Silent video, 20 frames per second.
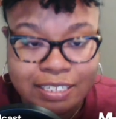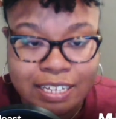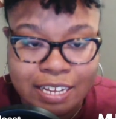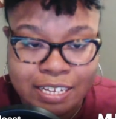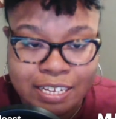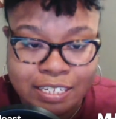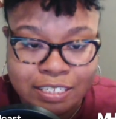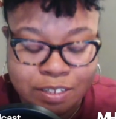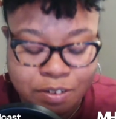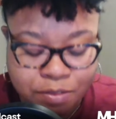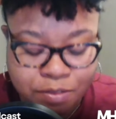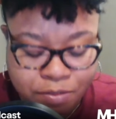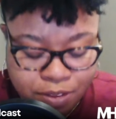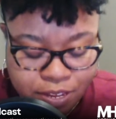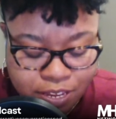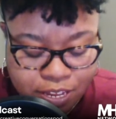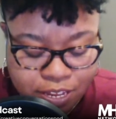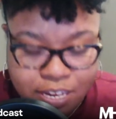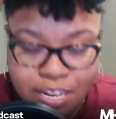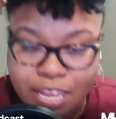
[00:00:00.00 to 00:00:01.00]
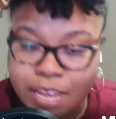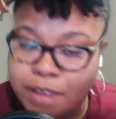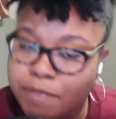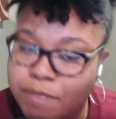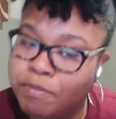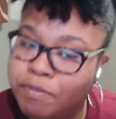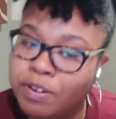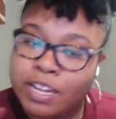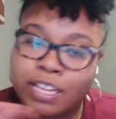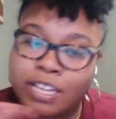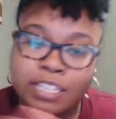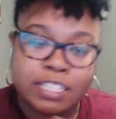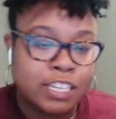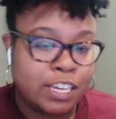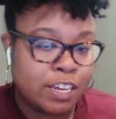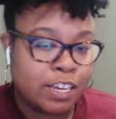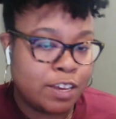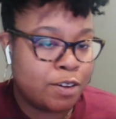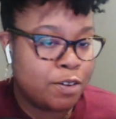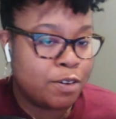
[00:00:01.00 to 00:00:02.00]
And when I
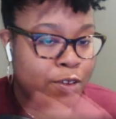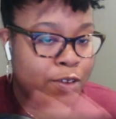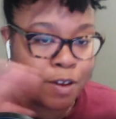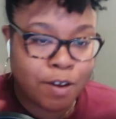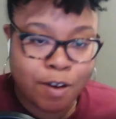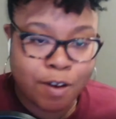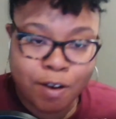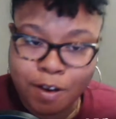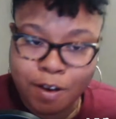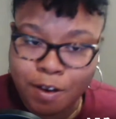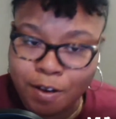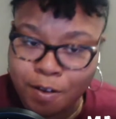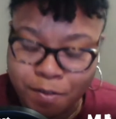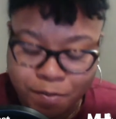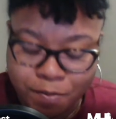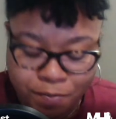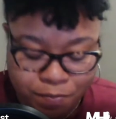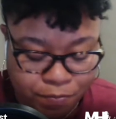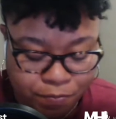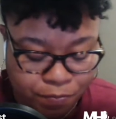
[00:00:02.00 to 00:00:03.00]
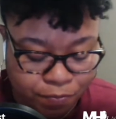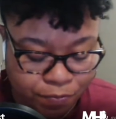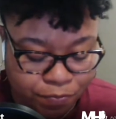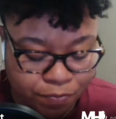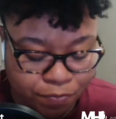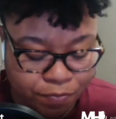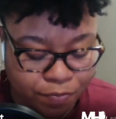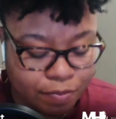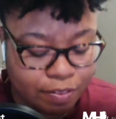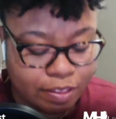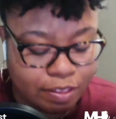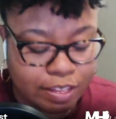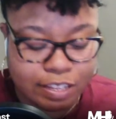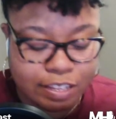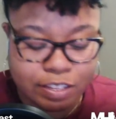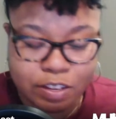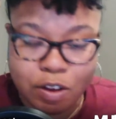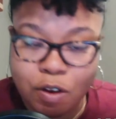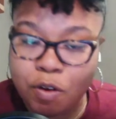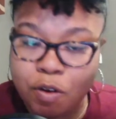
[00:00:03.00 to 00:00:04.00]
tell y'all,
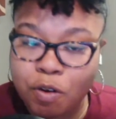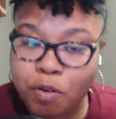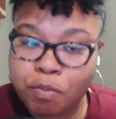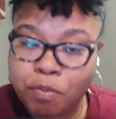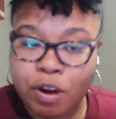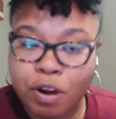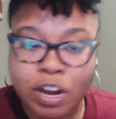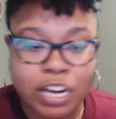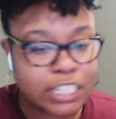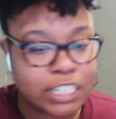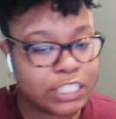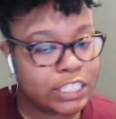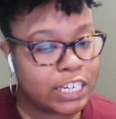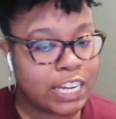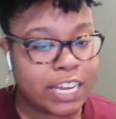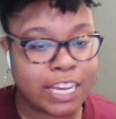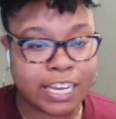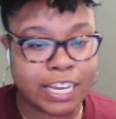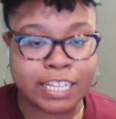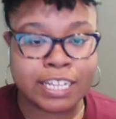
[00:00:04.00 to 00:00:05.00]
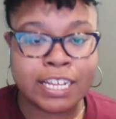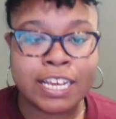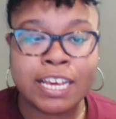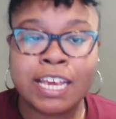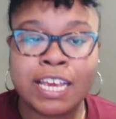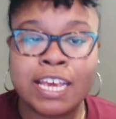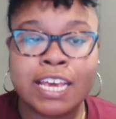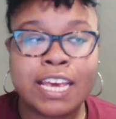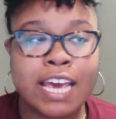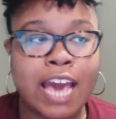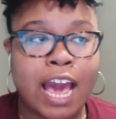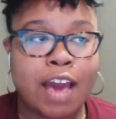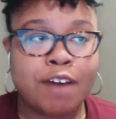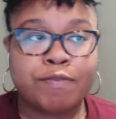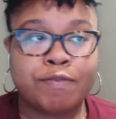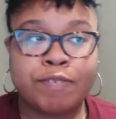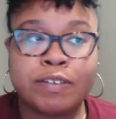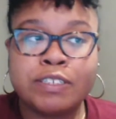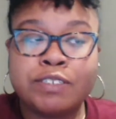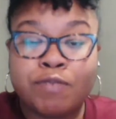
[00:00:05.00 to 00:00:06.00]
this whole project,
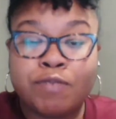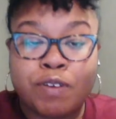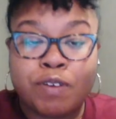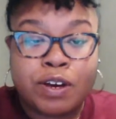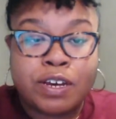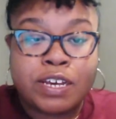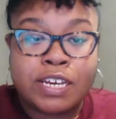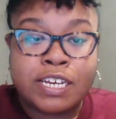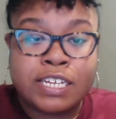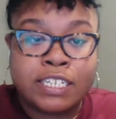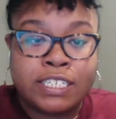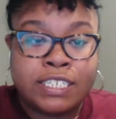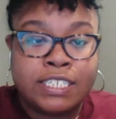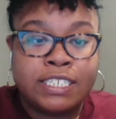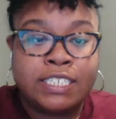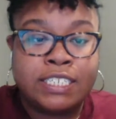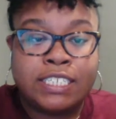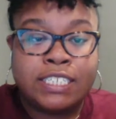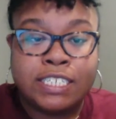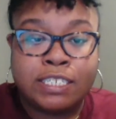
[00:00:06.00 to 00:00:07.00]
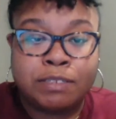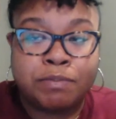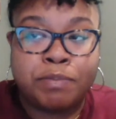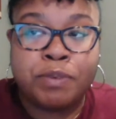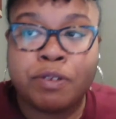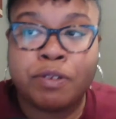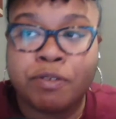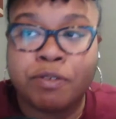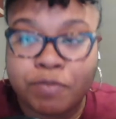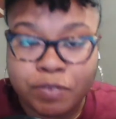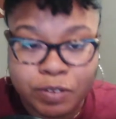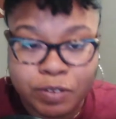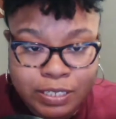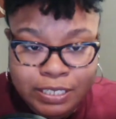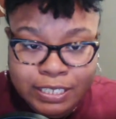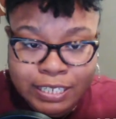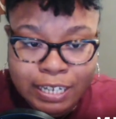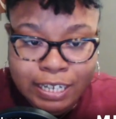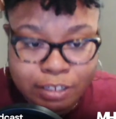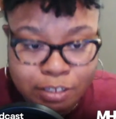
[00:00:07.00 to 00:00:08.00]
first of all, it just is beautiful. It
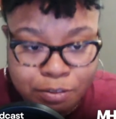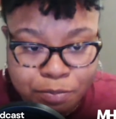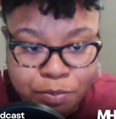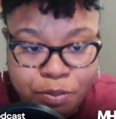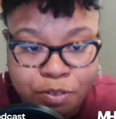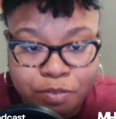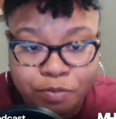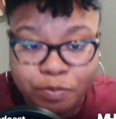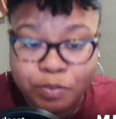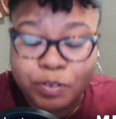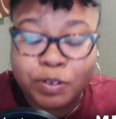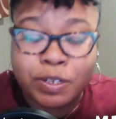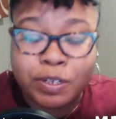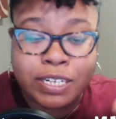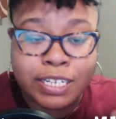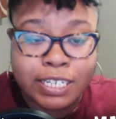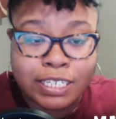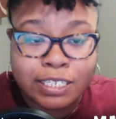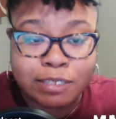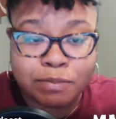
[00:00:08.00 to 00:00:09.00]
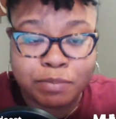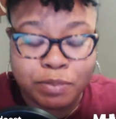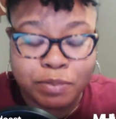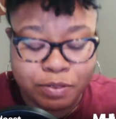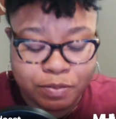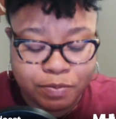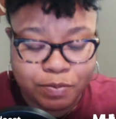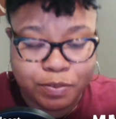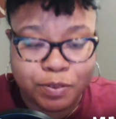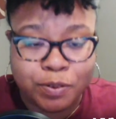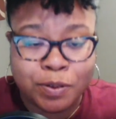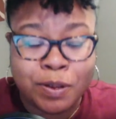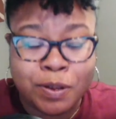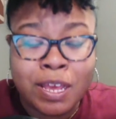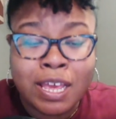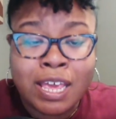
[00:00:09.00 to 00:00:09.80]
sounds beautiful. It is beautiful.